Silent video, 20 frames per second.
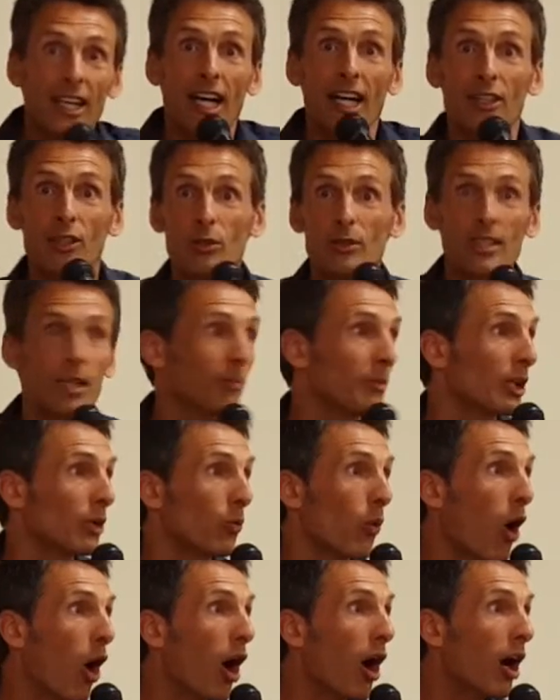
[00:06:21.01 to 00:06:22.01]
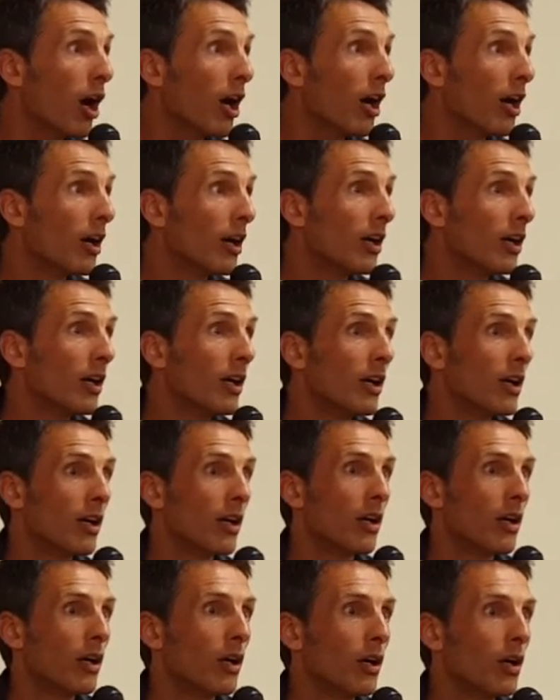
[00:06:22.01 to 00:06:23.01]
Did I do something wrong?
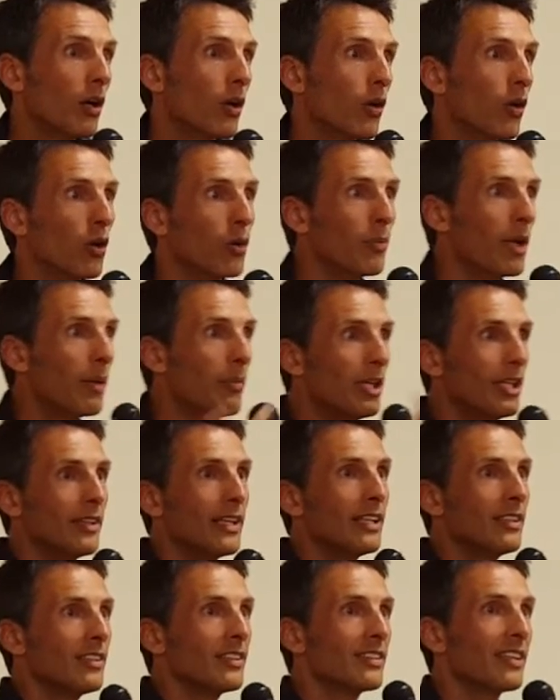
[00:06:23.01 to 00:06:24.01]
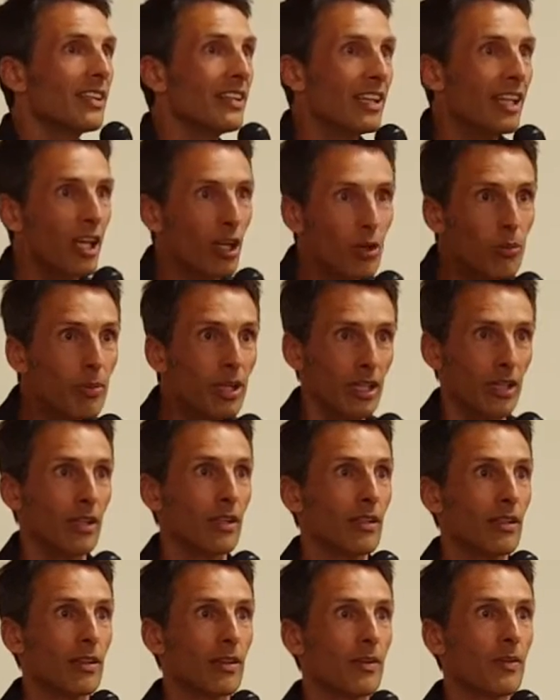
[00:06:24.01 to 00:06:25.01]
Or maybe they just didn't hear
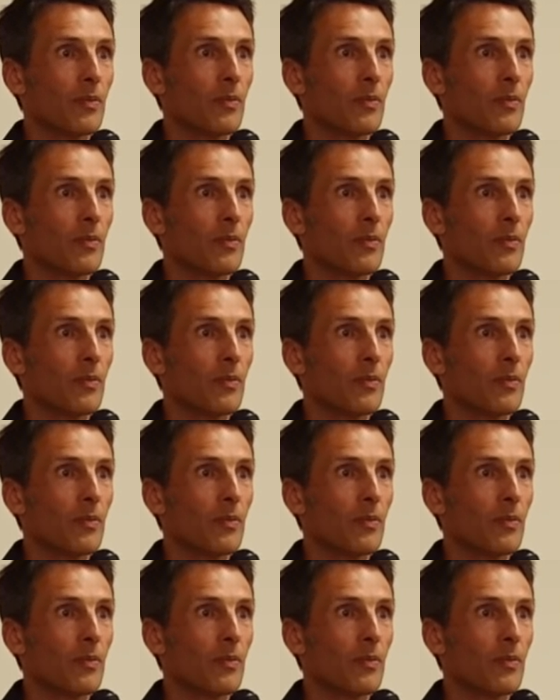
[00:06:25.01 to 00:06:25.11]
me.